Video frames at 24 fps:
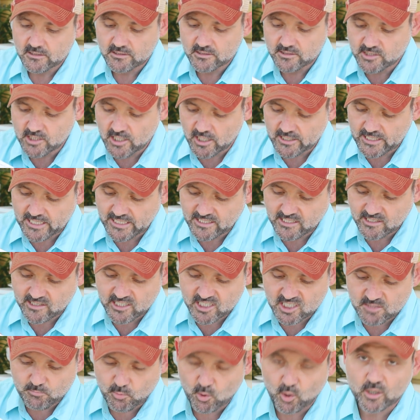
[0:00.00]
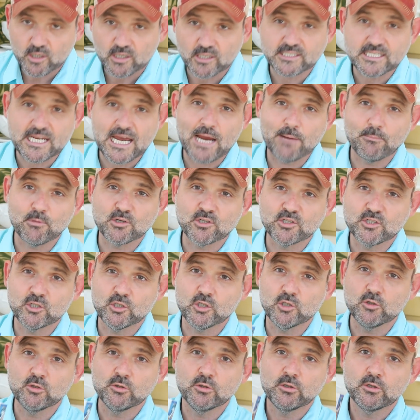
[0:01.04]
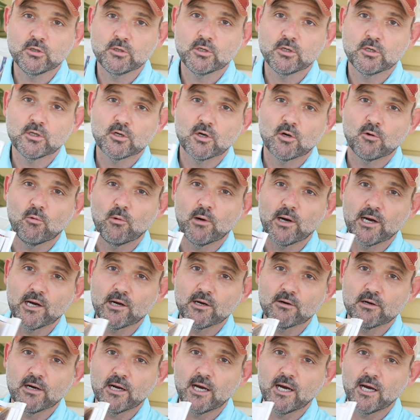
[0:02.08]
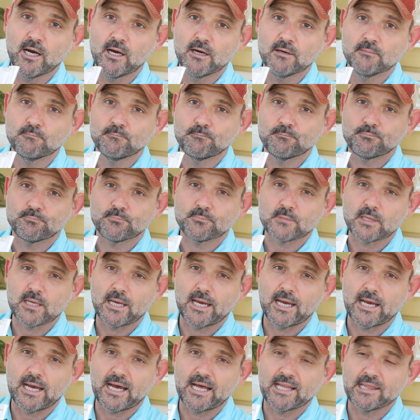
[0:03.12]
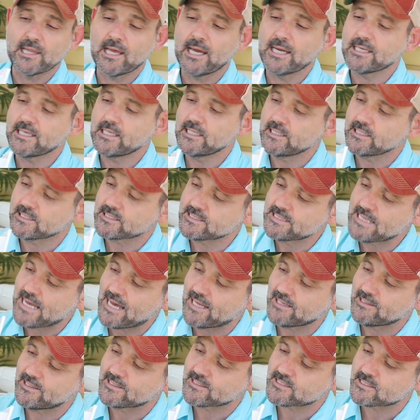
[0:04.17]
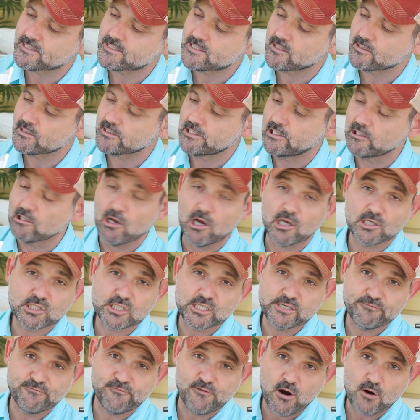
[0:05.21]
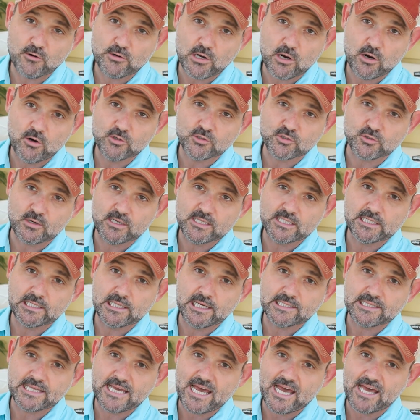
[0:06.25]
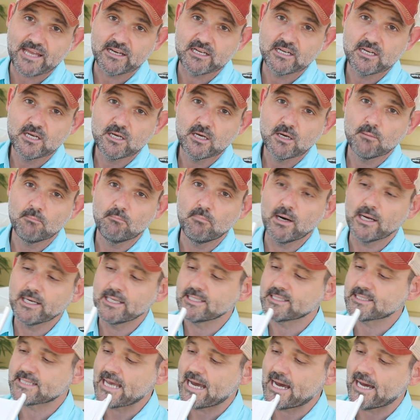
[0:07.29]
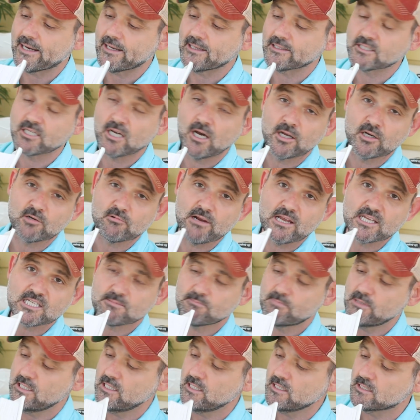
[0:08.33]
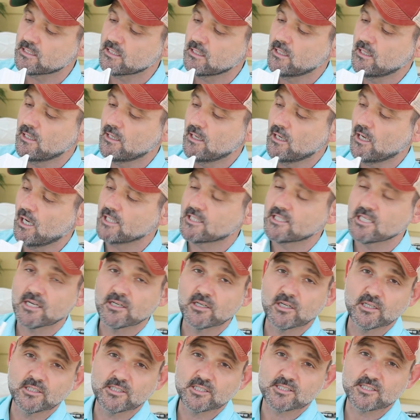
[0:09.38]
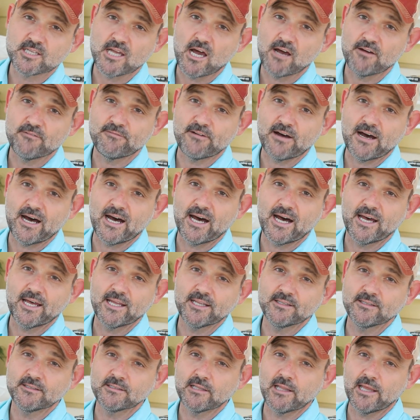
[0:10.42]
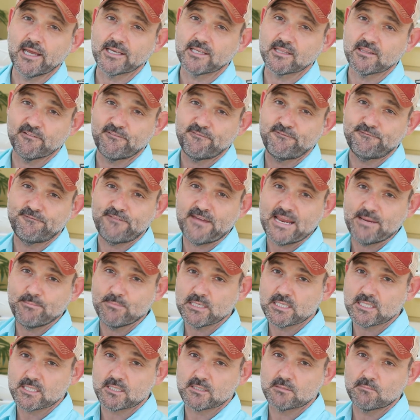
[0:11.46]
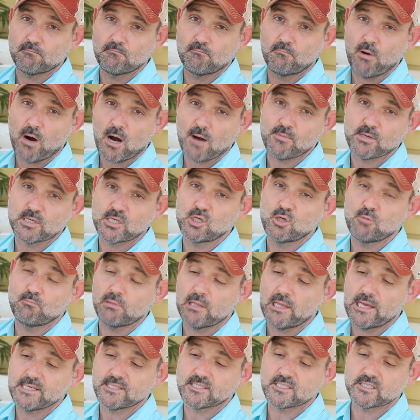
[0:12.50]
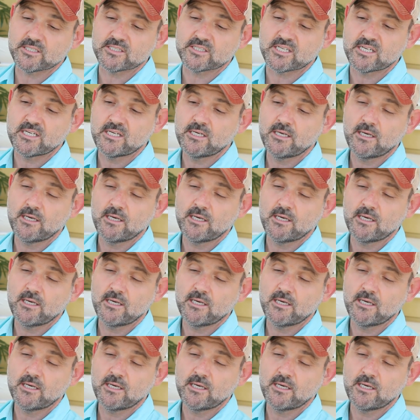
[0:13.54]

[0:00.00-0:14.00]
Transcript: dug into this book a time or two where uh, I, like it. It's not necessarily glossy photos or anything like that, but it's got a ton of recipes, a ton of good stuff on like the famous barbecue places.